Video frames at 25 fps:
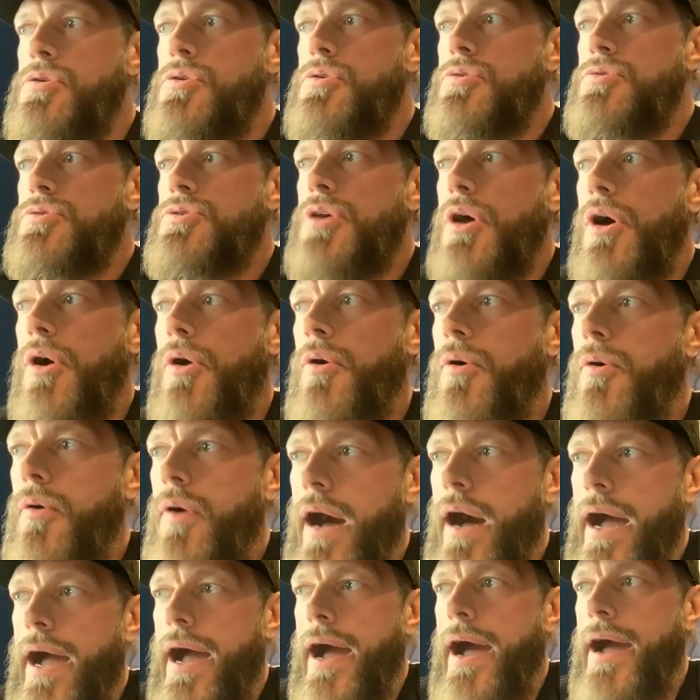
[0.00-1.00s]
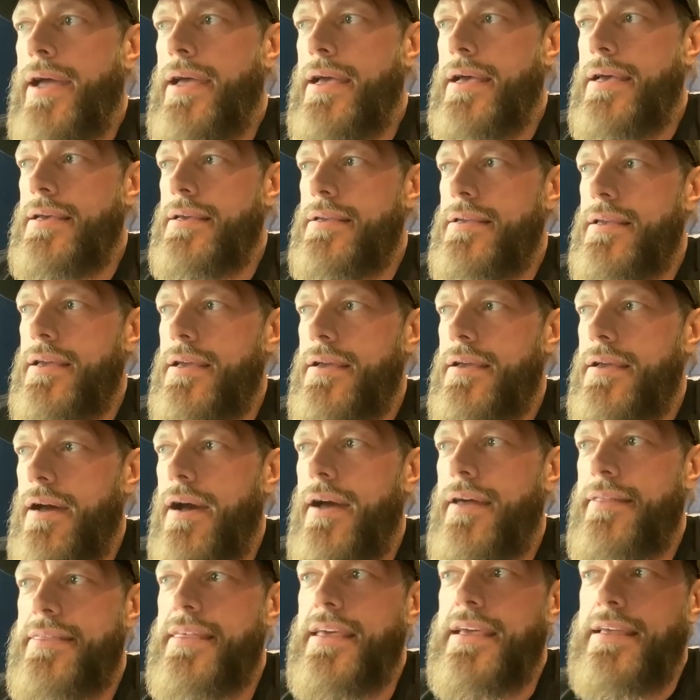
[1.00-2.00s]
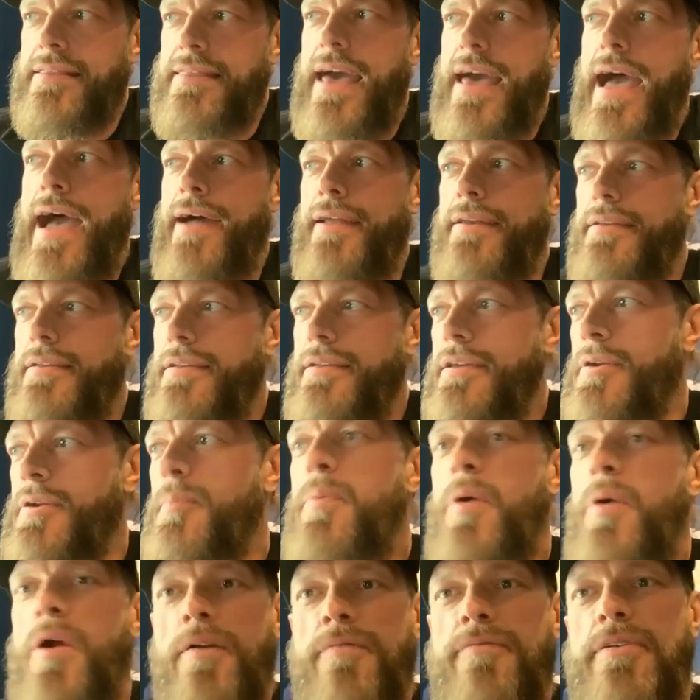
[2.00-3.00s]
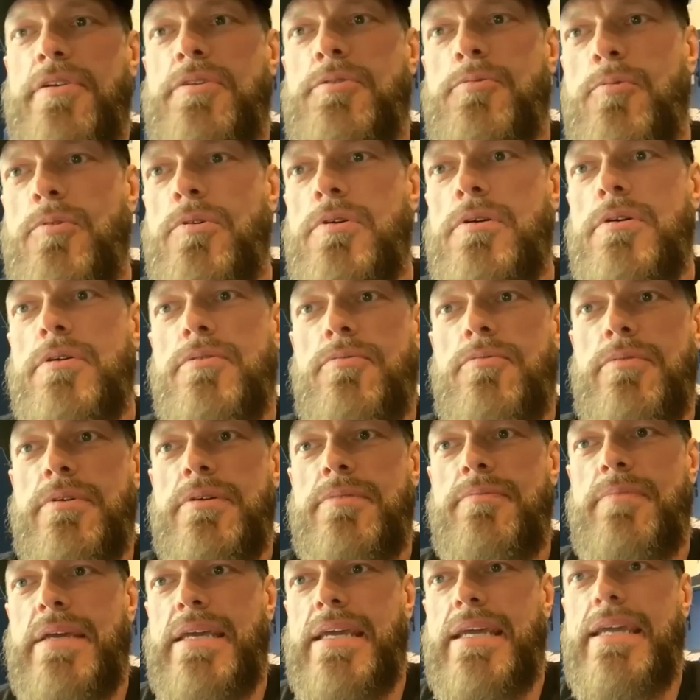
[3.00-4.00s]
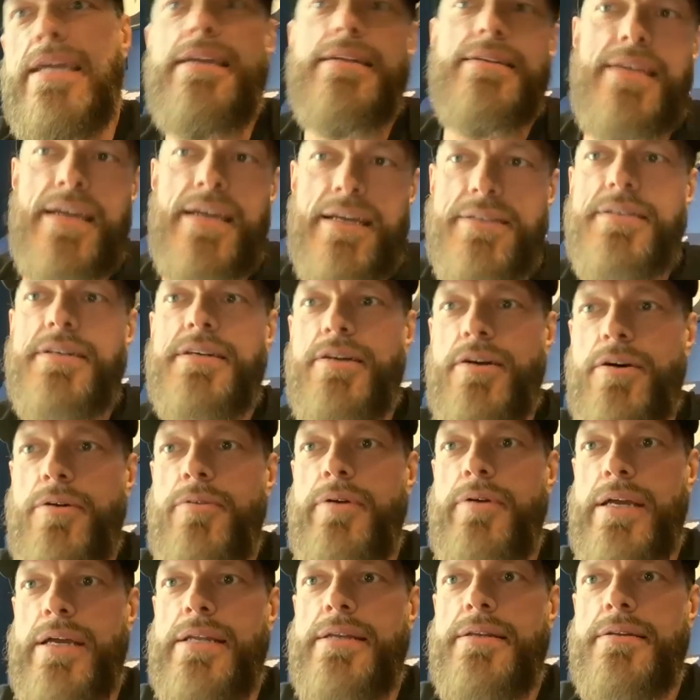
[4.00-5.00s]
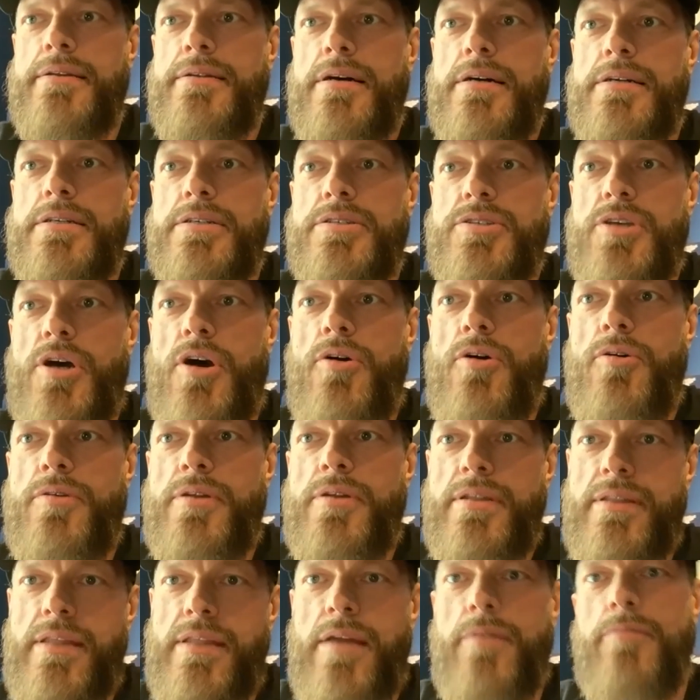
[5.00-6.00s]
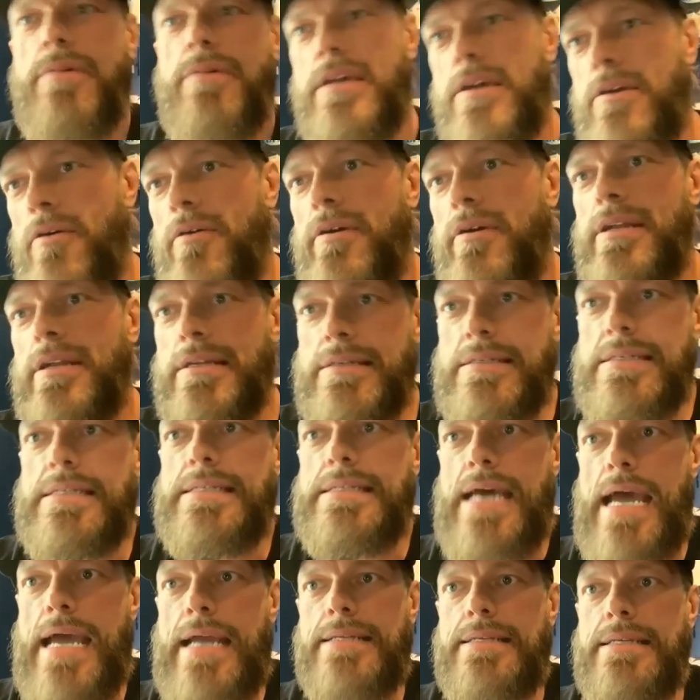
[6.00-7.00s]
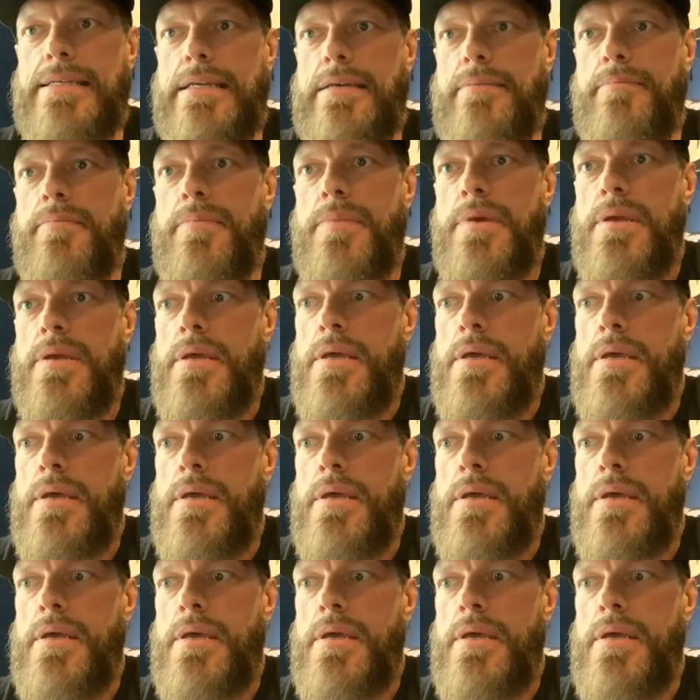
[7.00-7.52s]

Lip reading: So I think that in a perfect world would be he'd get to go in on his own, and then we go in as a tag team.